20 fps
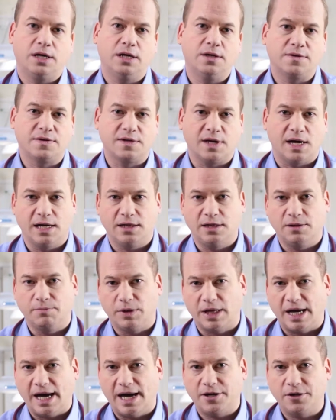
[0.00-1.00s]
inside the
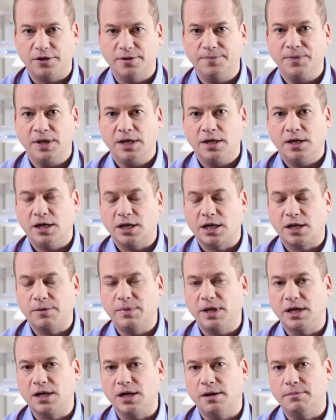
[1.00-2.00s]
bladder, it can
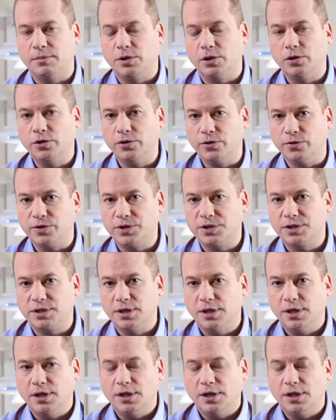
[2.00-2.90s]
become loose.